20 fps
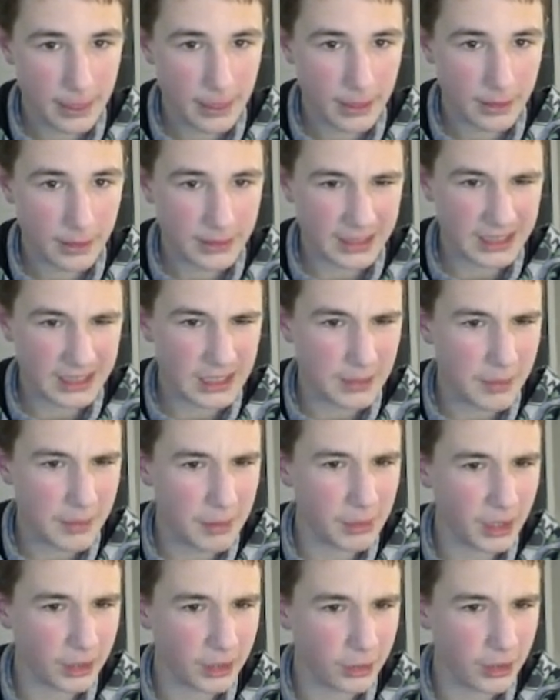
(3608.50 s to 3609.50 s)
It's actually maybe
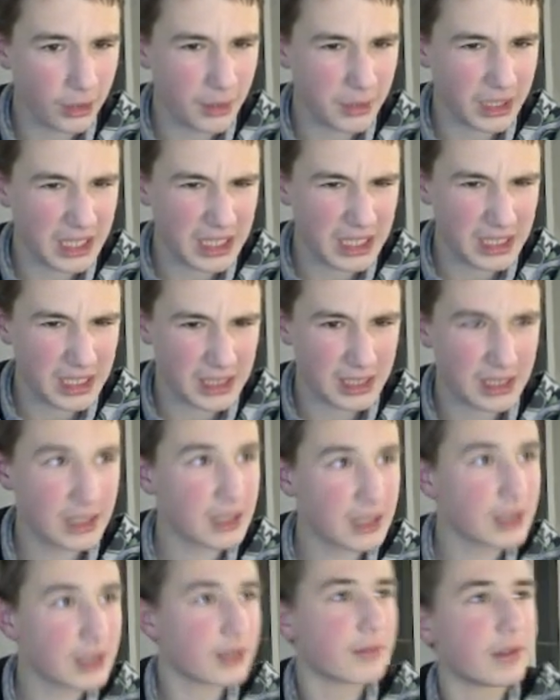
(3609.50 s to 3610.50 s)
not good at my kidneys.